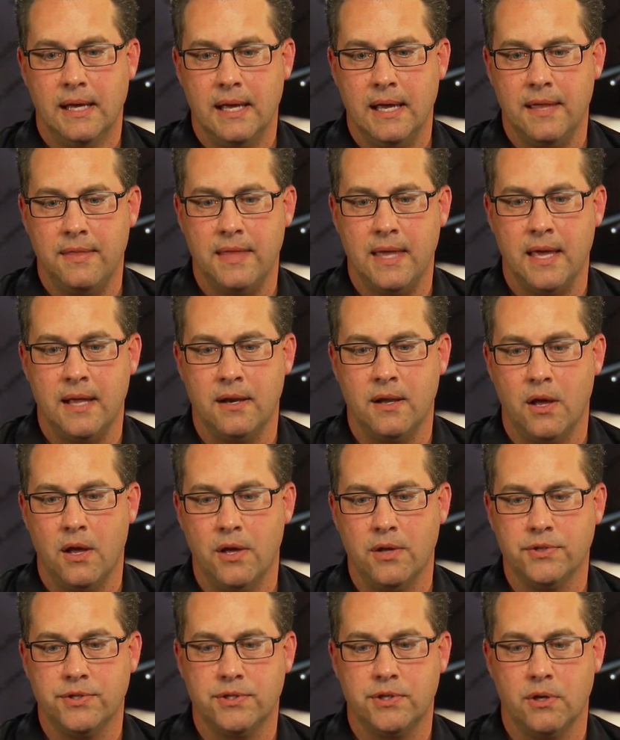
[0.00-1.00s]
And then
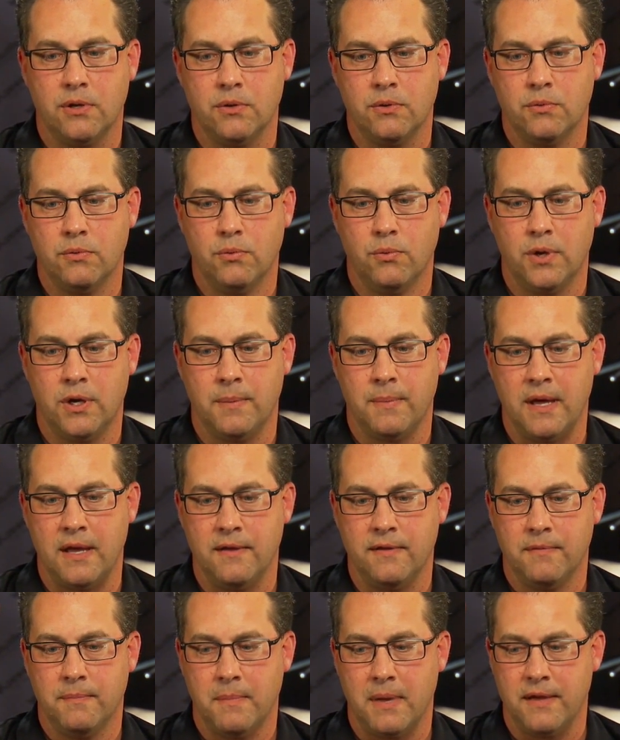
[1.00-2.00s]
also, one of
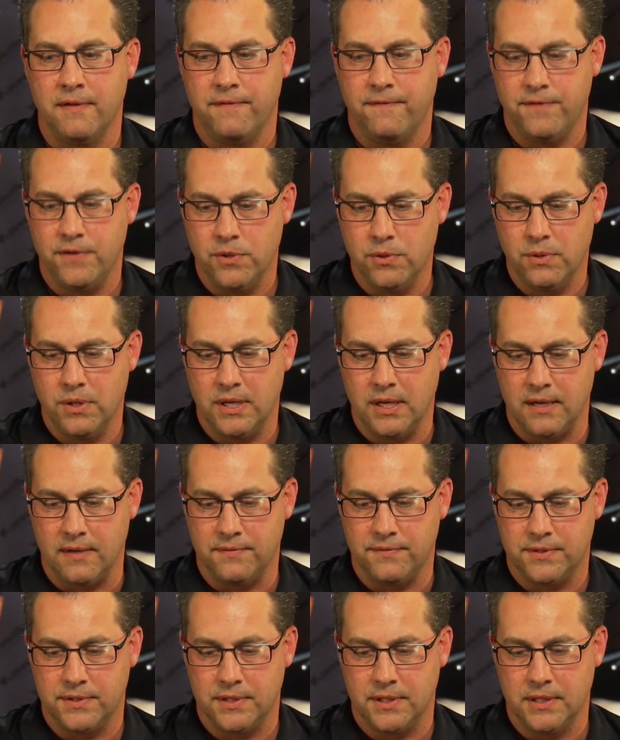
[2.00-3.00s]
my, my few
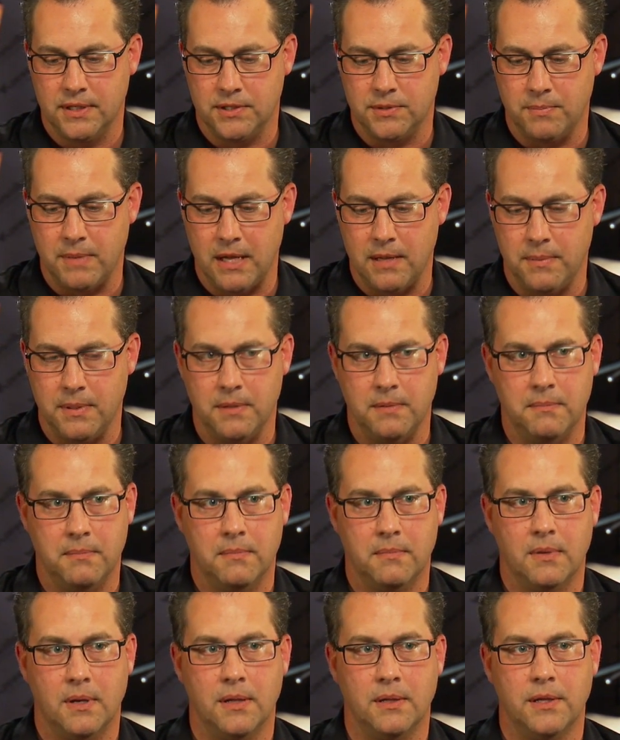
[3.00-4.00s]
gifts is maybe
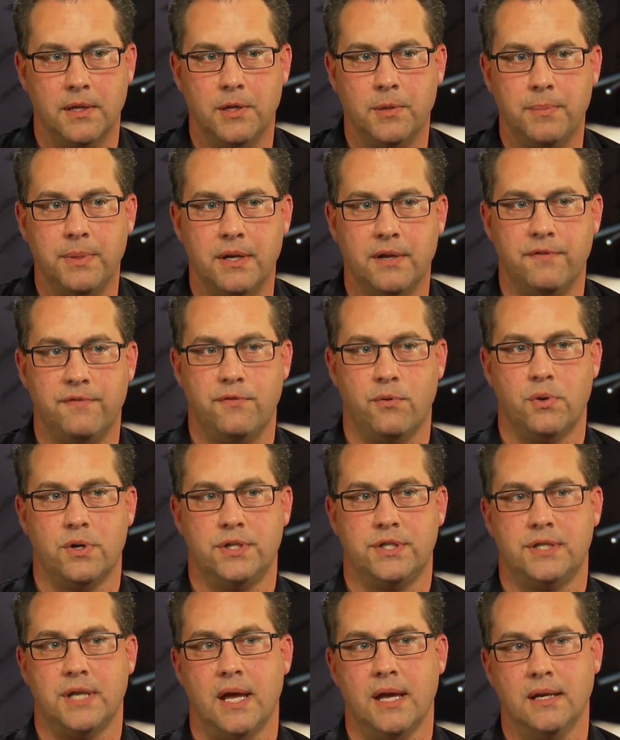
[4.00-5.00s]
a little bit of
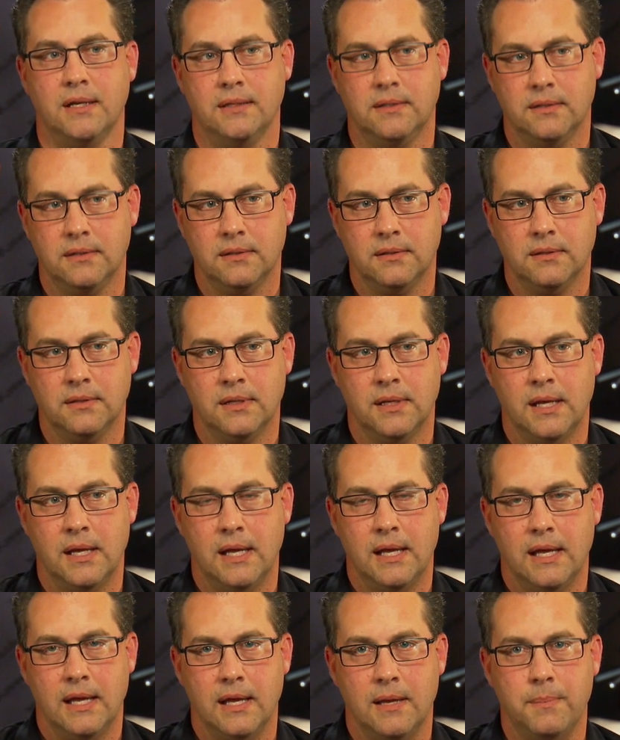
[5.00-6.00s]
foresight
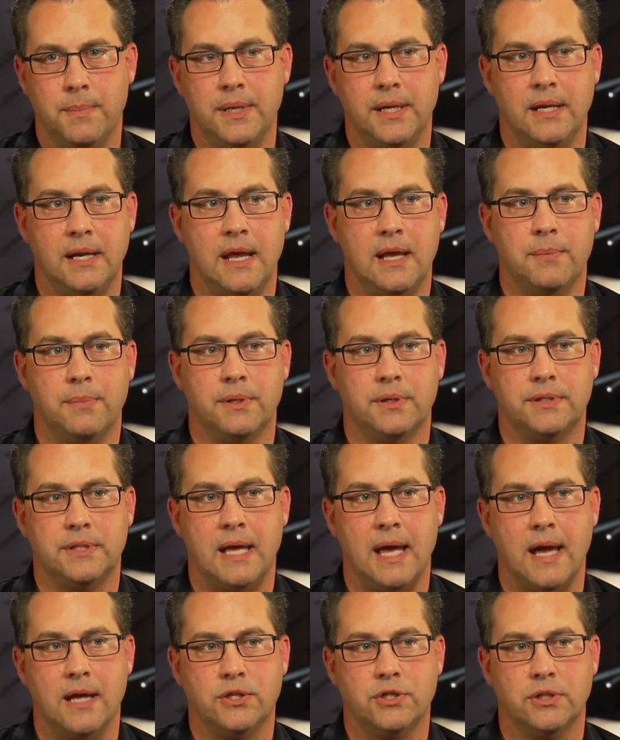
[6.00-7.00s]
and being able
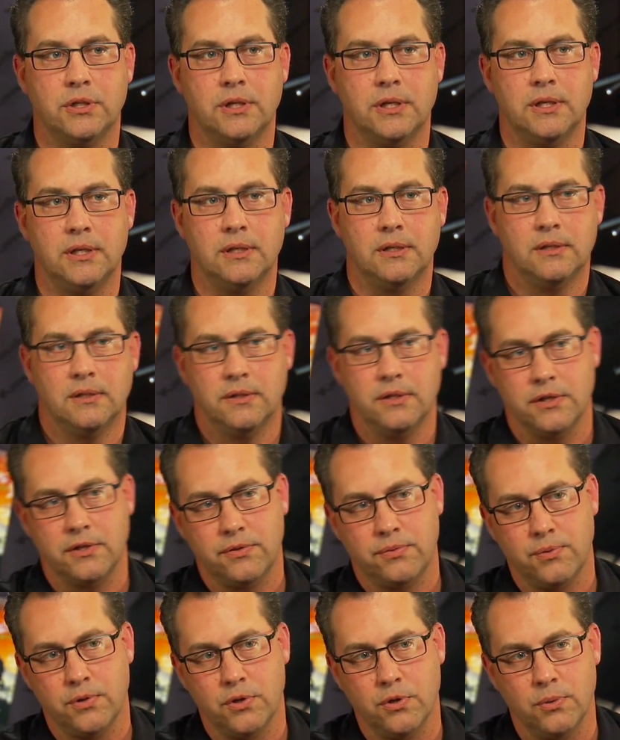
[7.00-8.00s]
to actually look
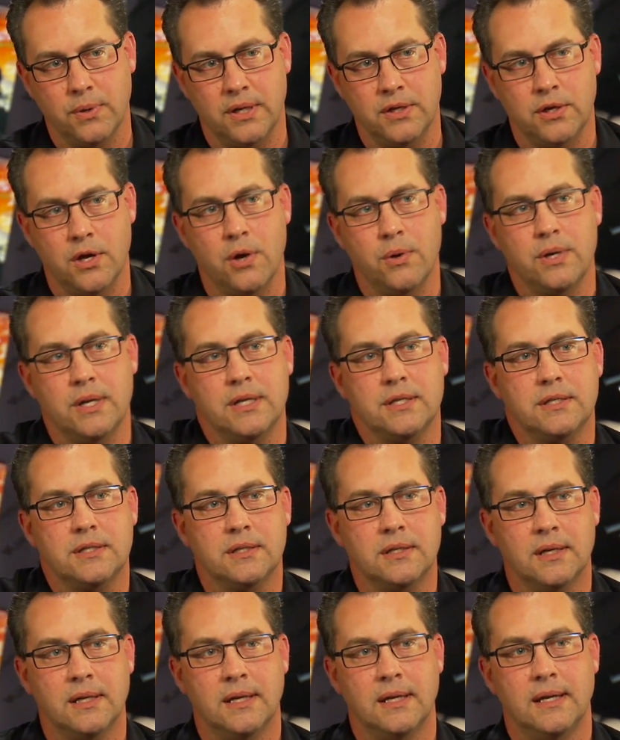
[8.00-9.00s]
through and
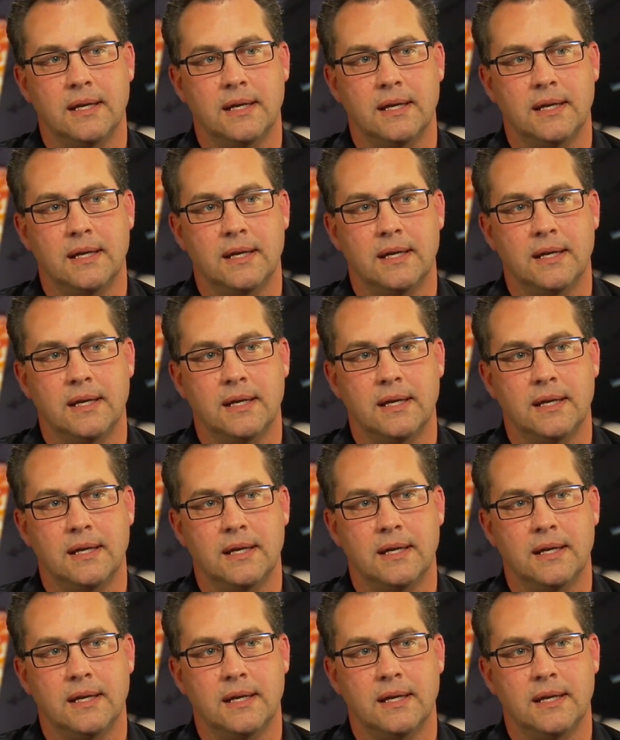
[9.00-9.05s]
notice